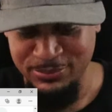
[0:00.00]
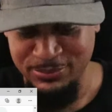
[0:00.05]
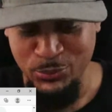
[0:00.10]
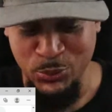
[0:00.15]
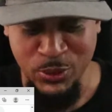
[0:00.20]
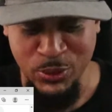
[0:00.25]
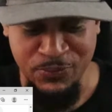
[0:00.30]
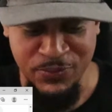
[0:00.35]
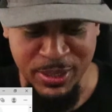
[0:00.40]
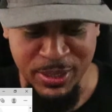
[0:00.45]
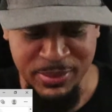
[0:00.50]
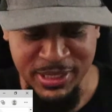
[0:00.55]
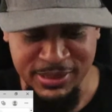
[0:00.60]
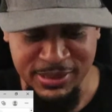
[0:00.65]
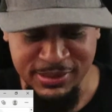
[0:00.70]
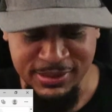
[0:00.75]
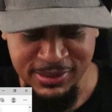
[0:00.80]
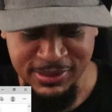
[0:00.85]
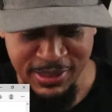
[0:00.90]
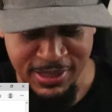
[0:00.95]
More
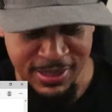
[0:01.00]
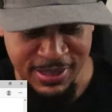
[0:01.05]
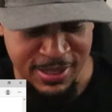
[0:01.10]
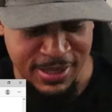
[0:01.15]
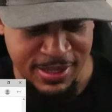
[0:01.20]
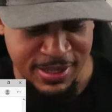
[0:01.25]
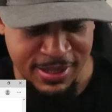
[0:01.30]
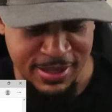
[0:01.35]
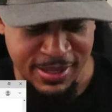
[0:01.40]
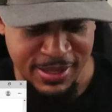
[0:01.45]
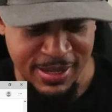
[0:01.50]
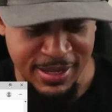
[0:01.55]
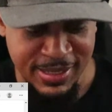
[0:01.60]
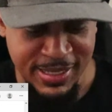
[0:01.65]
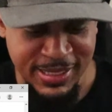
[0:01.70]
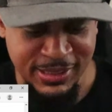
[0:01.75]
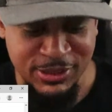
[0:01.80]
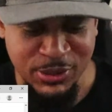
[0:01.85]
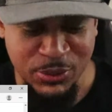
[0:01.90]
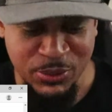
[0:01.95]
feminists?
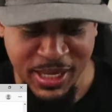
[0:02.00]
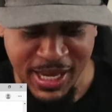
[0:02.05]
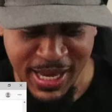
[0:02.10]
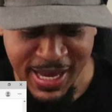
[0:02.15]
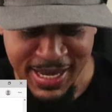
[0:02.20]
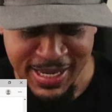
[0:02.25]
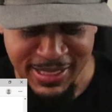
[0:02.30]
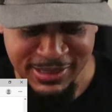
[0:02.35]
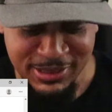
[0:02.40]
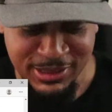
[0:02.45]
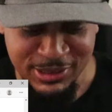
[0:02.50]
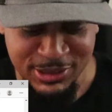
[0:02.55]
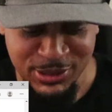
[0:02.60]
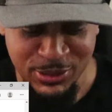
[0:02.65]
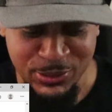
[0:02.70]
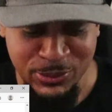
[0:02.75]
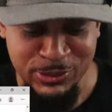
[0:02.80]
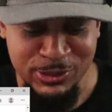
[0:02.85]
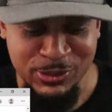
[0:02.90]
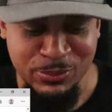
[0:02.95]
And it's okay to
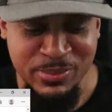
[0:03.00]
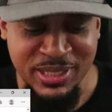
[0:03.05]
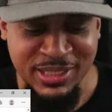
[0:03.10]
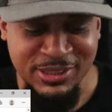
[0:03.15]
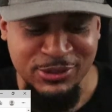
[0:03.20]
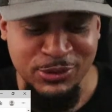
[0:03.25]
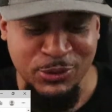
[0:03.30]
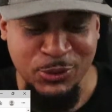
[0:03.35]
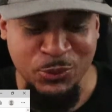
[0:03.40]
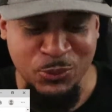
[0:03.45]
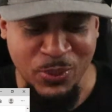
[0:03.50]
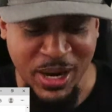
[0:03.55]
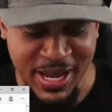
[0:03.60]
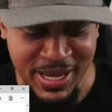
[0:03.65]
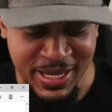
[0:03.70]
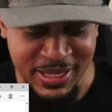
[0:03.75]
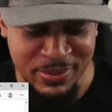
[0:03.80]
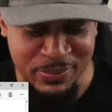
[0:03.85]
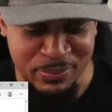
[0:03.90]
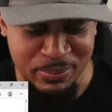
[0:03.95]
choose Mr.
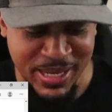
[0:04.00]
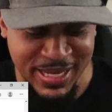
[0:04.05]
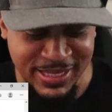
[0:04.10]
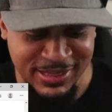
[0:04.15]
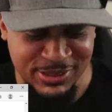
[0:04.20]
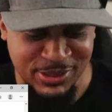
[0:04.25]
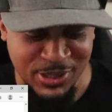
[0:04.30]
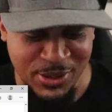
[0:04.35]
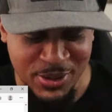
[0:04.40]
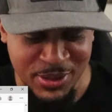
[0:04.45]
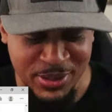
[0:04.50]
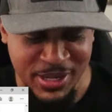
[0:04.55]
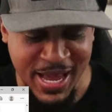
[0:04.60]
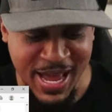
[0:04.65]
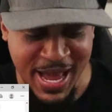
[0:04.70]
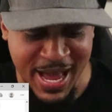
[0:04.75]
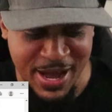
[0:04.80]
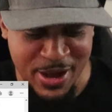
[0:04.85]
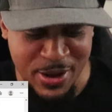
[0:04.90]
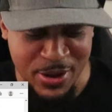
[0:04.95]
Right based on
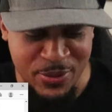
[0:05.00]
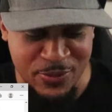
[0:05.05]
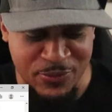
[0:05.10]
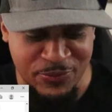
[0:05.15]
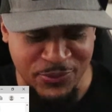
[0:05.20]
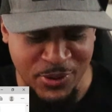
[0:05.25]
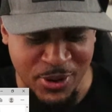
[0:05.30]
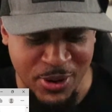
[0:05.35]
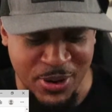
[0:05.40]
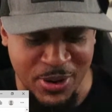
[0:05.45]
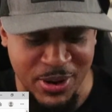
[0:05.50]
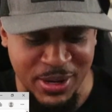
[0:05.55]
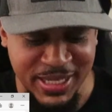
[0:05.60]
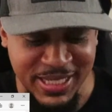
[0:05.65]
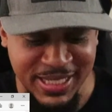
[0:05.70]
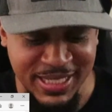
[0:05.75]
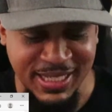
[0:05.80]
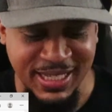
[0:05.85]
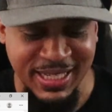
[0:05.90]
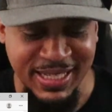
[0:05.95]
how far
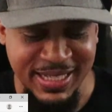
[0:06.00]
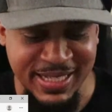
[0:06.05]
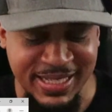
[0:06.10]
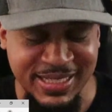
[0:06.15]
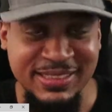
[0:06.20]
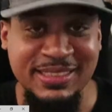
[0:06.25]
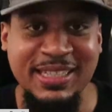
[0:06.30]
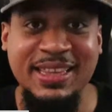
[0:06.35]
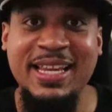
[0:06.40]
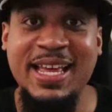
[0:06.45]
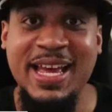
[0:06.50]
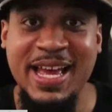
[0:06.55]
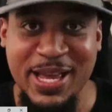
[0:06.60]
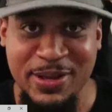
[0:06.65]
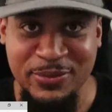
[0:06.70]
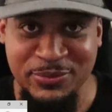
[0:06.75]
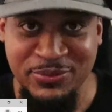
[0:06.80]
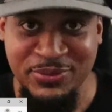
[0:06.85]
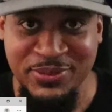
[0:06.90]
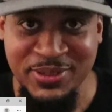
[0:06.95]
he leans
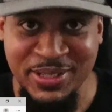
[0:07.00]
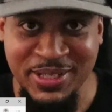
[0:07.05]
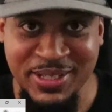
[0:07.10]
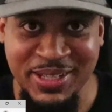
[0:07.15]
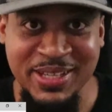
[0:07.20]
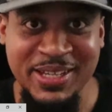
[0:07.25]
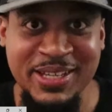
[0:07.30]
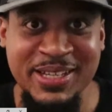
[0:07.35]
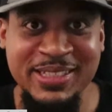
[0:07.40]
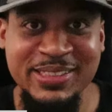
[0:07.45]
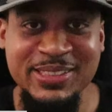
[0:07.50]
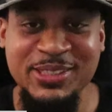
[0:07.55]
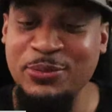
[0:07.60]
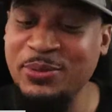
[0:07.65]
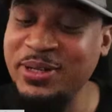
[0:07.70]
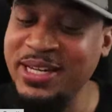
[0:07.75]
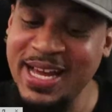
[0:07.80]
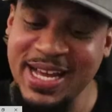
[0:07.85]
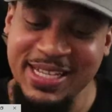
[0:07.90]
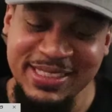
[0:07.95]
left. So
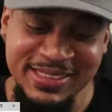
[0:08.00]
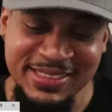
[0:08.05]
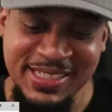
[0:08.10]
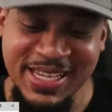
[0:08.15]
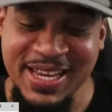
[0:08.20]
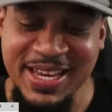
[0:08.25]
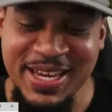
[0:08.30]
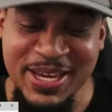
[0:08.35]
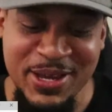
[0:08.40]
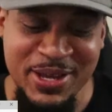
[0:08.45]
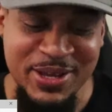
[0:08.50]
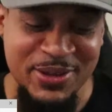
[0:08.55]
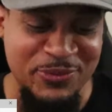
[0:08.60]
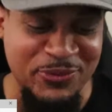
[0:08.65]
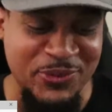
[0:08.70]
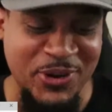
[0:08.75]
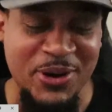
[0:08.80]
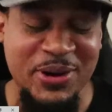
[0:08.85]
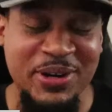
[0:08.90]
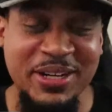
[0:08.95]
when I say
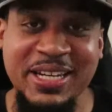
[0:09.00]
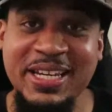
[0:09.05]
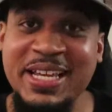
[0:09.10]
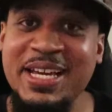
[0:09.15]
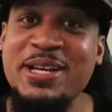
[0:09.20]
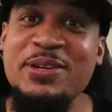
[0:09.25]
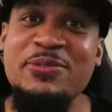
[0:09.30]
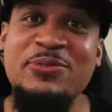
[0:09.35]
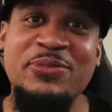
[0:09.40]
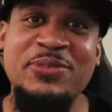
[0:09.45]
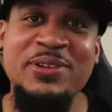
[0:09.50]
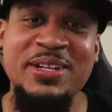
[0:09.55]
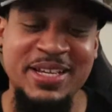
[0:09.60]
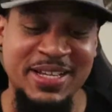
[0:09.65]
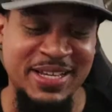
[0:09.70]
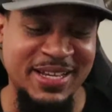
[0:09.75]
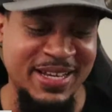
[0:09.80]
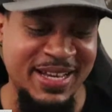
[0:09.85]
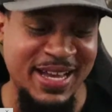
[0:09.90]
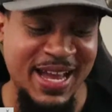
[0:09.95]
far left
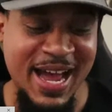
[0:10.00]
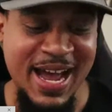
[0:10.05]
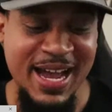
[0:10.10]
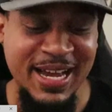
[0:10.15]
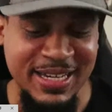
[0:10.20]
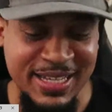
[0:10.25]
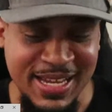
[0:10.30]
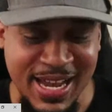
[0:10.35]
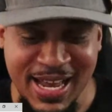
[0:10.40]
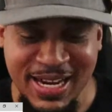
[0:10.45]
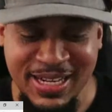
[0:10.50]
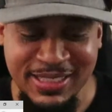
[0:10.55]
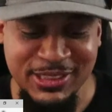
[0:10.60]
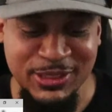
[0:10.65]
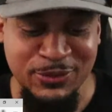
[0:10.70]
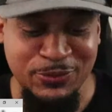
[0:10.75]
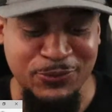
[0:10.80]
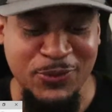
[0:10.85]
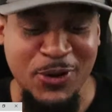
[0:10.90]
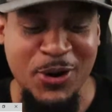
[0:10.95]

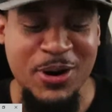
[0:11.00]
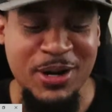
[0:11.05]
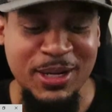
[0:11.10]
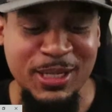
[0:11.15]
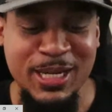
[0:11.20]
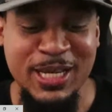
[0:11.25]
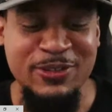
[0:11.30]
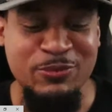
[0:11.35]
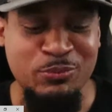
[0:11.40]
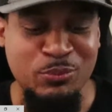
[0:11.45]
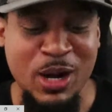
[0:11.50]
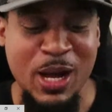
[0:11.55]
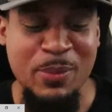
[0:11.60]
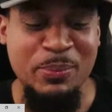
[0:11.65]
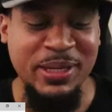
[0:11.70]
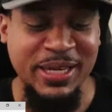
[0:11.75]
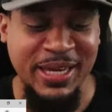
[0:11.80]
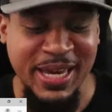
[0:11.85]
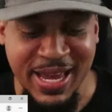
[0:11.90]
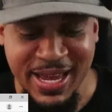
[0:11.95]
ideology, far left
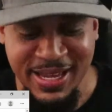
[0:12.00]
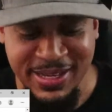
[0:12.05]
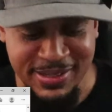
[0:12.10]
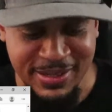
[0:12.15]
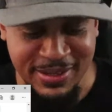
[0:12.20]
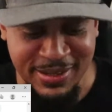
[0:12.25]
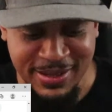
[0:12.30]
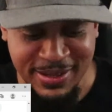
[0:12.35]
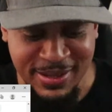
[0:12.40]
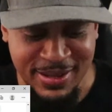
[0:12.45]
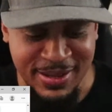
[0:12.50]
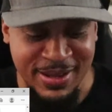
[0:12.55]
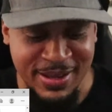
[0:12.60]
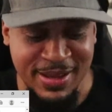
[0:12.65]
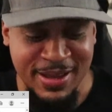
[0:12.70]
propaganda,